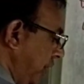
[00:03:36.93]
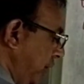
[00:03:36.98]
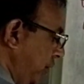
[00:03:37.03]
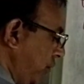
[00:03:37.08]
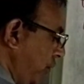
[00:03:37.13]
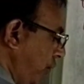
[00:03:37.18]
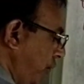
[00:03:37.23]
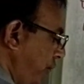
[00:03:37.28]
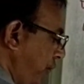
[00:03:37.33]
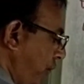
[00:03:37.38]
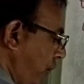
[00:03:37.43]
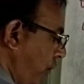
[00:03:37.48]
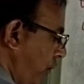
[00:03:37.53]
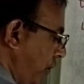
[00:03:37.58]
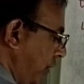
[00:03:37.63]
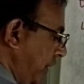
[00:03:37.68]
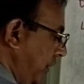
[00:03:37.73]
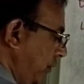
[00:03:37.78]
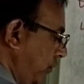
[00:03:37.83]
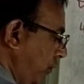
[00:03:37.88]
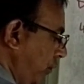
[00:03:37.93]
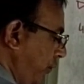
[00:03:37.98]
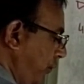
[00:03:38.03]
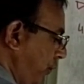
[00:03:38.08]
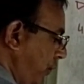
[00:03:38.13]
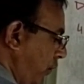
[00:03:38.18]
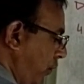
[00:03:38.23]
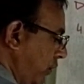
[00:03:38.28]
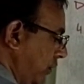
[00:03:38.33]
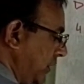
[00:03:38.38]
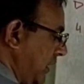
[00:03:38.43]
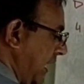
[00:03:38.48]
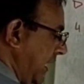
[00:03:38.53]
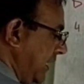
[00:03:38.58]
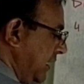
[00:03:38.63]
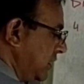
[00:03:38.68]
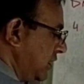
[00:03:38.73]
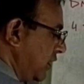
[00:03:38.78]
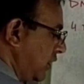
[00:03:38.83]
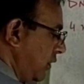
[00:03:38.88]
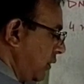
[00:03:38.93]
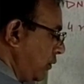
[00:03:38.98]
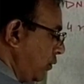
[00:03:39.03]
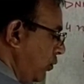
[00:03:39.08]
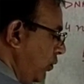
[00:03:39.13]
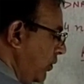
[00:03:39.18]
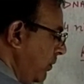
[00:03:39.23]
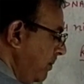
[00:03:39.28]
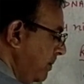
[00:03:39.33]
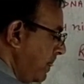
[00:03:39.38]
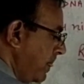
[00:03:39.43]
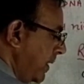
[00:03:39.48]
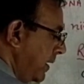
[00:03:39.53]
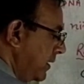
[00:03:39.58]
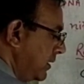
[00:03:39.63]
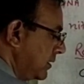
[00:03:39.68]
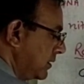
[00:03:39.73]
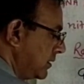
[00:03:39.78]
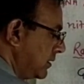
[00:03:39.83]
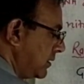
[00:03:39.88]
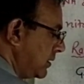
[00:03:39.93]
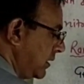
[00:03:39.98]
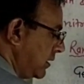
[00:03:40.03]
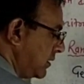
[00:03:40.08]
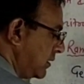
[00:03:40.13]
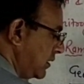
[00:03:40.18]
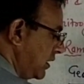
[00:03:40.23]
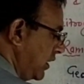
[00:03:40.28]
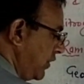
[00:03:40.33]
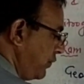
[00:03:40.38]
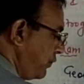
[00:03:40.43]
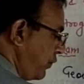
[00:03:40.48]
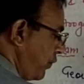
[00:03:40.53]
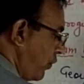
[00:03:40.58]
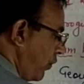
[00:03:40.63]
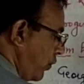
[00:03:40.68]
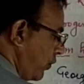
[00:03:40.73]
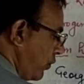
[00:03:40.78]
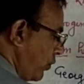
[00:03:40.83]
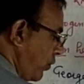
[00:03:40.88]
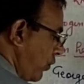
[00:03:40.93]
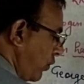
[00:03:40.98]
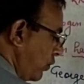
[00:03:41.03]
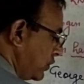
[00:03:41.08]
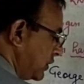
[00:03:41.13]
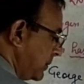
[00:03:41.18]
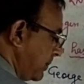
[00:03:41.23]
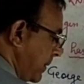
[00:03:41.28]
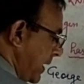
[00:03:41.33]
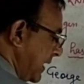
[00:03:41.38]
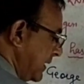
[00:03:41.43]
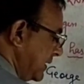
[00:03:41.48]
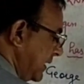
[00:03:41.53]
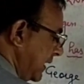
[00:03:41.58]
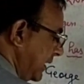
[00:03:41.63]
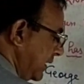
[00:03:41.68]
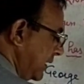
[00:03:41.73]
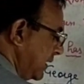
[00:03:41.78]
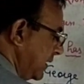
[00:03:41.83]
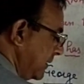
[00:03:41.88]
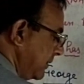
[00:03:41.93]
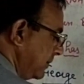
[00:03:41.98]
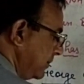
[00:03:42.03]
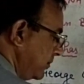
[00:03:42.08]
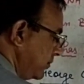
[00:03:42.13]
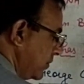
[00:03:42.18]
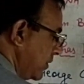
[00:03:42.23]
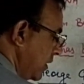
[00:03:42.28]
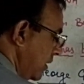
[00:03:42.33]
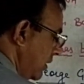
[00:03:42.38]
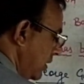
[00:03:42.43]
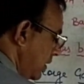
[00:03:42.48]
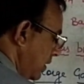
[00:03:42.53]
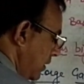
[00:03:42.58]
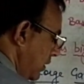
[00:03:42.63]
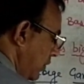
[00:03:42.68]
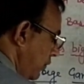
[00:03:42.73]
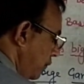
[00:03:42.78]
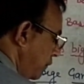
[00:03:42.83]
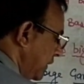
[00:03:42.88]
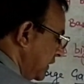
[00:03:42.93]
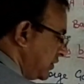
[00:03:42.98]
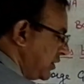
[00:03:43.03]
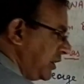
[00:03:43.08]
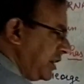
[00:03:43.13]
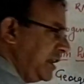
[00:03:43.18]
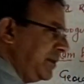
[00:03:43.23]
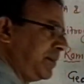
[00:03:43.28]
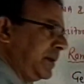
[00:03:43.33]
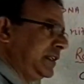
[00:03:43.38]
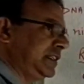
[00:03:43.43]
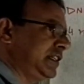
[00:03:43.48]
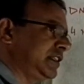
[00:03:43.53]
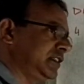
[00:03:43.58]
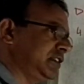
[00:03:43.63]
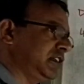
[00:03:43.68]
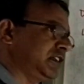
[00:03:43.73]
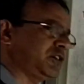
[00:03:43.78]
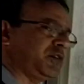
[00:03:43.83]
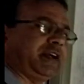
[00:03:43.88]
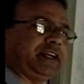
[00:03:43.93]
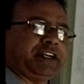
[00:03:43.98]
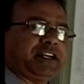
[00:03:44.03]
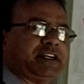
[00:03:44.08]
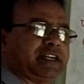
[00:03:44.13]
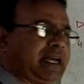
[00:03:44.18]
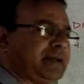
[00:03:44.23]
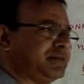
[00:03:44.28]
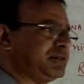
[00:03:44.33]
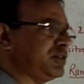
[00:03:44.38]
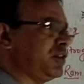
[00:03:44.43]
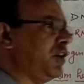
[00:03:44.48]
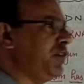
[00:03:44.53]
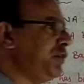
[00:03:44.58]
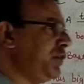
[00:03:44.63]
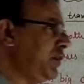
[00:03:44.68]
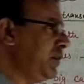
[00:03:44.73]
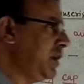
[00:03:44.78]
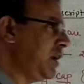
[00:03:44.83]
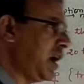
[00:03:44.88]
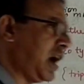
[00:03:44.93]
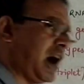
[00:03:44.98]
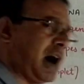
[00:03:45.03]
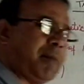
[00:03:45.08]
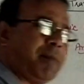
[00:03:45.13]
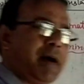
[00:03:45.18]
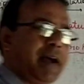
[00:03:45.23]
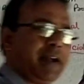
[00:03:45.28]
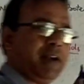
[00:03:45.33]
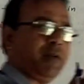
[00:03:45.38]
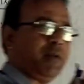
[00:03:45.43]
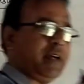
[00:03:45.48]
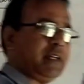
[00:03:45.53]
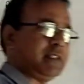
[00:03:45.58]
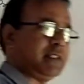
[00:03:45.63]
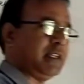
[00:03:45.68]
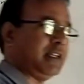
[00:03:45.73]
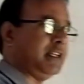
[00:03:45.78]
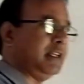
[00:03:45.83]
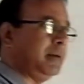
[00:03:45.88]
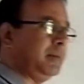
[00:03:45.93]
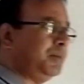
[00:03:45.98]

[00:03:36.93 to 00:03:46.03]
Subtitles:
into 4 into 4, that is equal to 64 codes present which represent the 20 types of amino acid.